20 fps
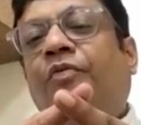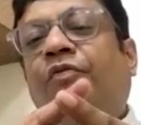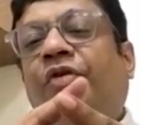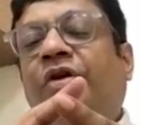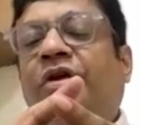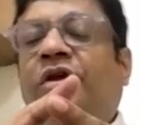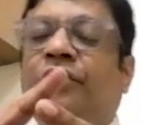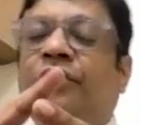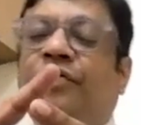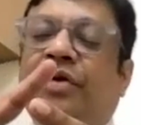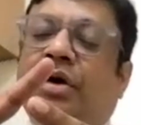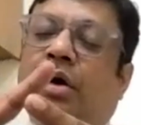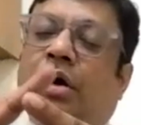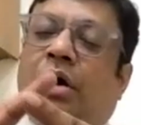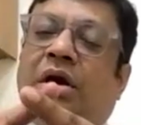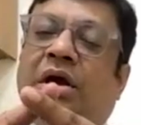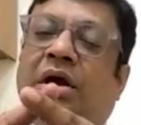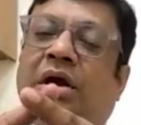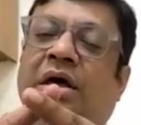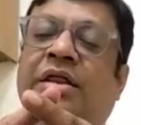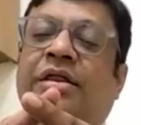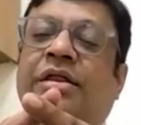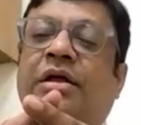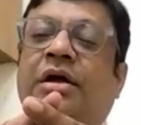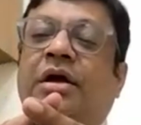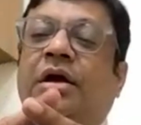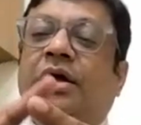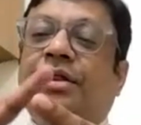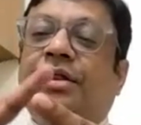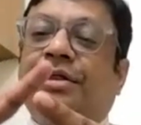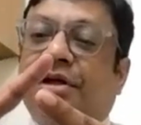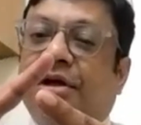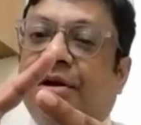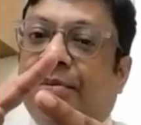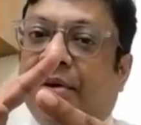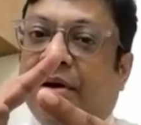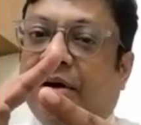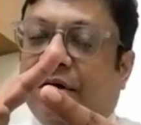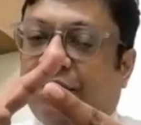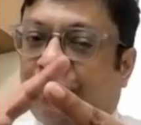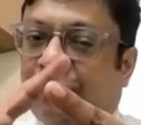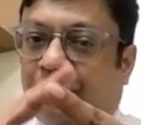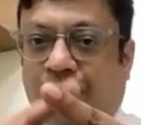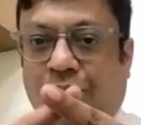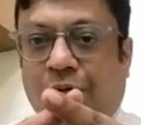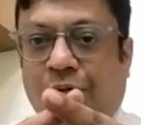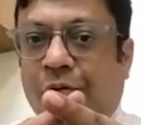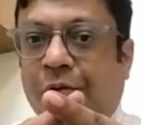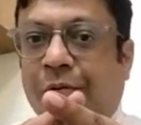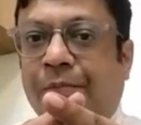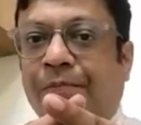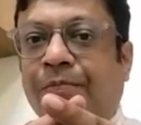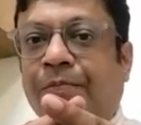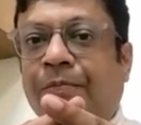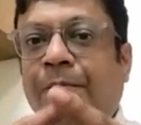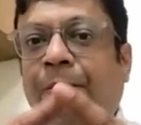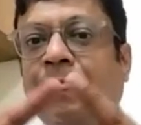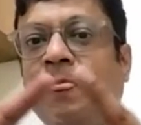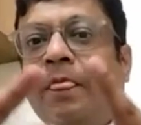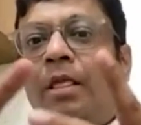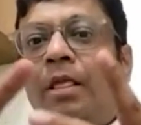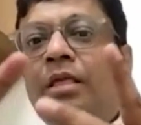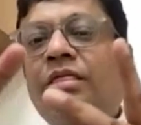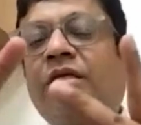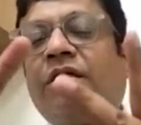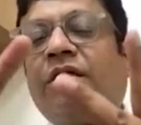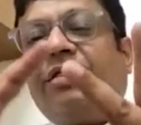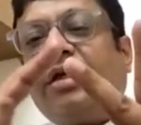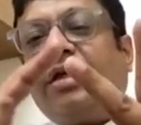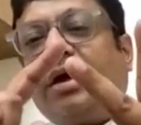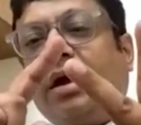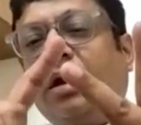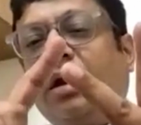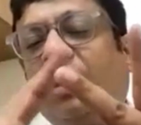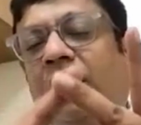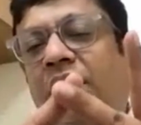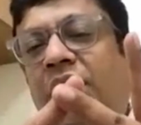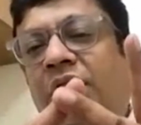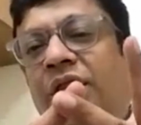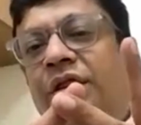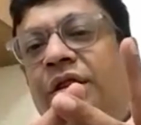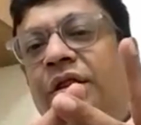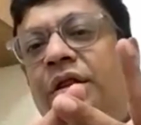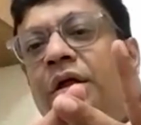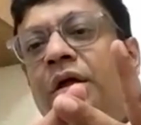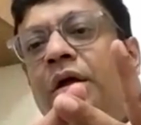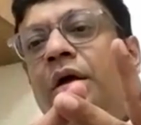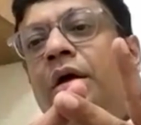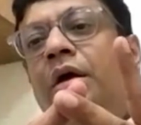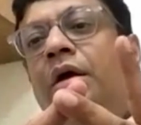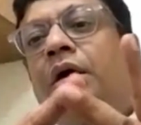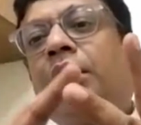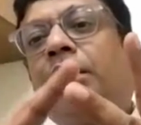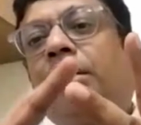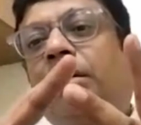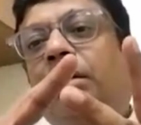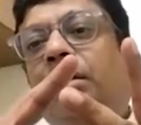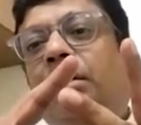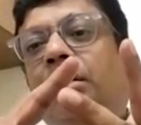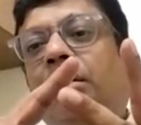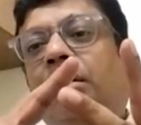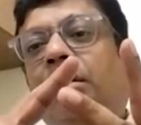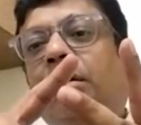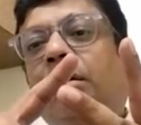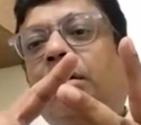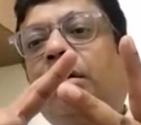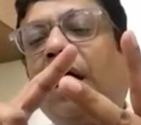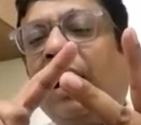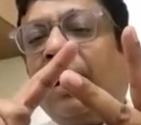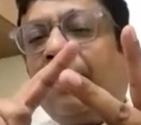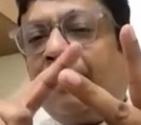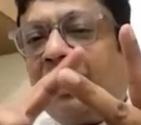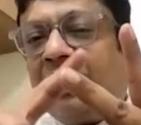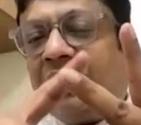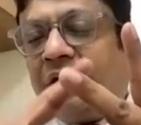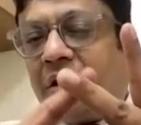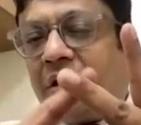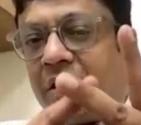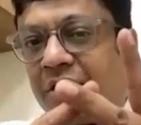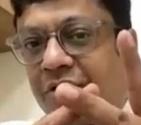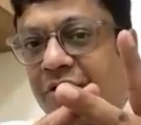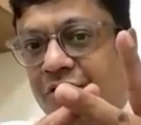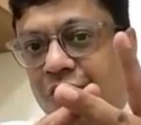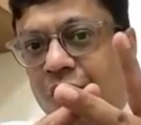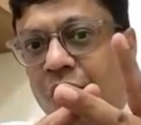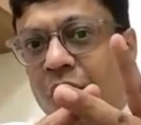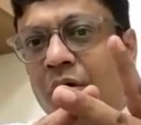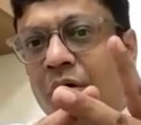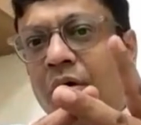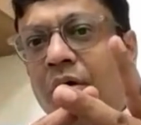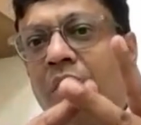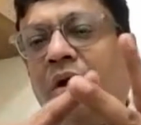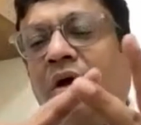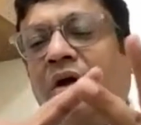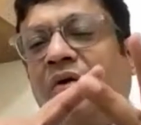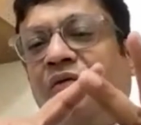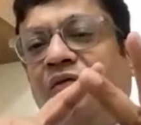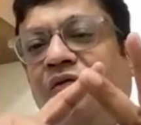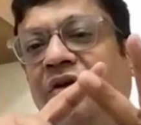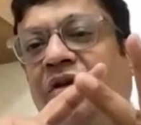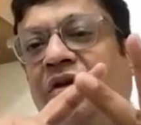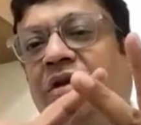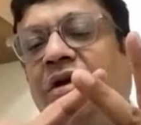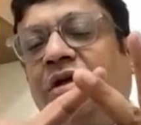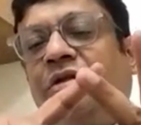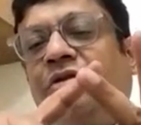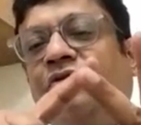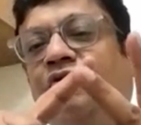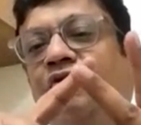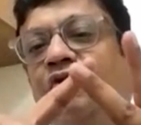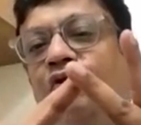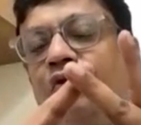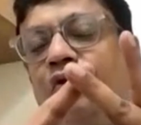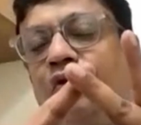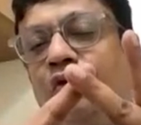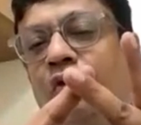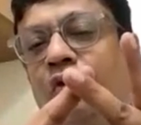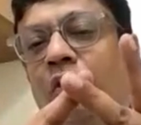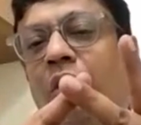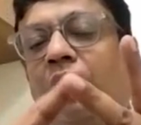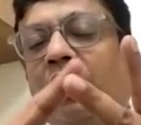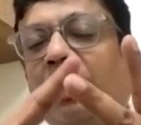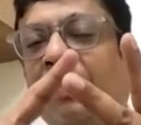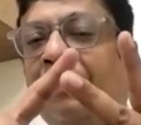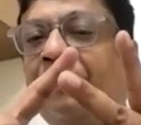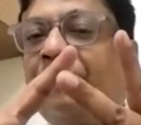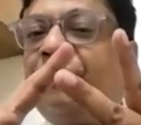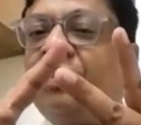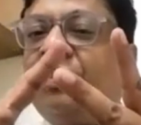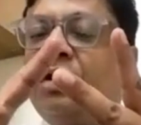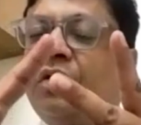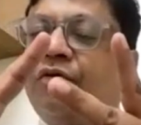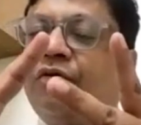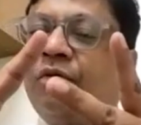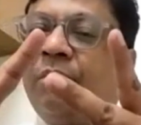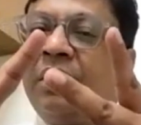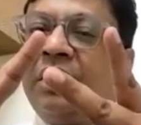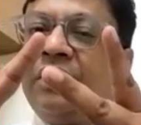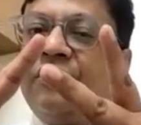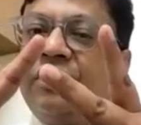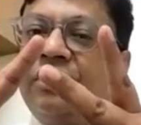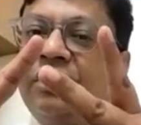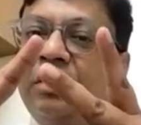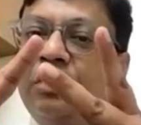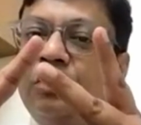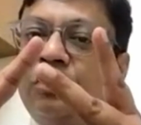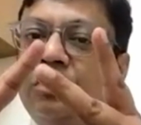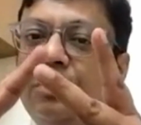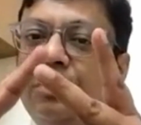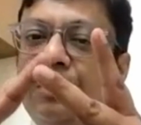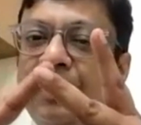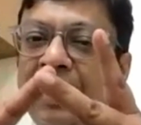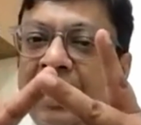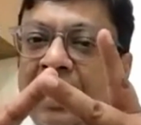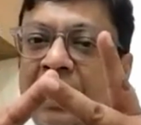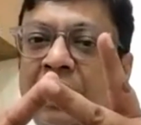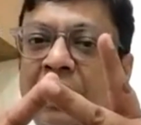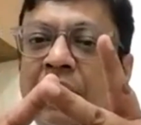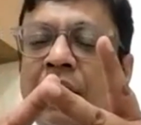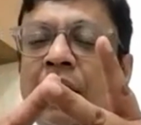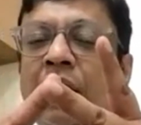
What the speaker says: which we call as ischemic stroke. The second is hemorrhagic stroke, which is due to rupture of a blood vessel to the brain,